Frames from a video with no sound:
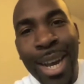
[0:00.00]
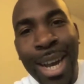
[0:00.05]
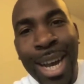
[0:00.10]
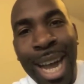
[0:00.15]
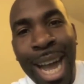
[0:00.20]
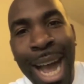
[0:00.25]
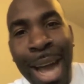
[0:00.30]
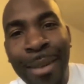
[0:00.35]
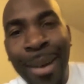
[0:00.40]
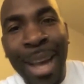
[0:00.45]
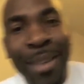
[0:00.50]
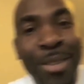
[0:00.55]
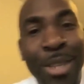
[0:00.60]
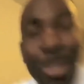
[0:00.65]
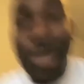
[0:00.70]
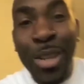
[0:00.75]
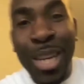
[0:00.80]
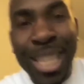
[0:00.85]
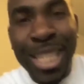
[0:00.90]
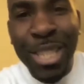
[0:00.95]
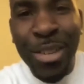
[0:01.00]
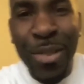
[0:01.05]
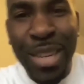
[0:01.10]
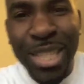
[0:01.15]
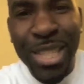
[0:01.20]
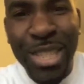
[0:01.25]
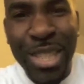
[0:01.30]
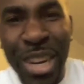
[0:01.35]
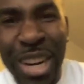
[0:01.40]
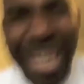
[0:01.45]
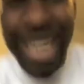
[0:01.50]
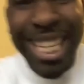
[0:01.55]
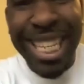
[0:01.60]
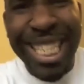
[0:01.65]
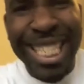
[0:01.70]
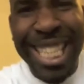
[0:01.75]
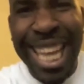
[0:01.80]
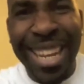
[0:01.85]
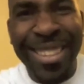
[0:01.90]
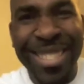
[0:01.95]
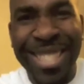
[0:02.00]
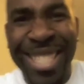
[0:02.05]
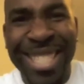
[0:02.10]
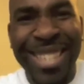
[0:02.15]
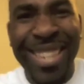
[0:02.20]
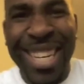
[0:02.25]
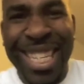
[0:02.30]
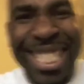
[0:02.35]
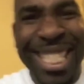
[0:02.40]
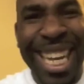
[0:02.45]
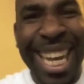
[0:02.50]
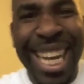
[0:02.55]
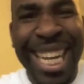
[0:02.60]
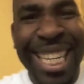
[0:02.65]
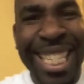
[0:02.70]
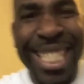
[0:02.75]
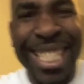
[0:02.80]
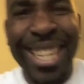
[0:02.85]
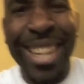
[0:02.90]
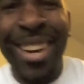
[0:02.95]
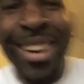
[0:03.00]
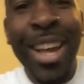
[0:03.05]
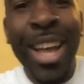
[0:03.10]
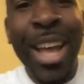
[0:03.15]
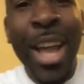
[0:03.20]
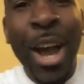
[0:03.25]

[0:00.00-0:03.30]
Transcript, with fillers: I, I, just took a screenshot because I'm just so excited, you know.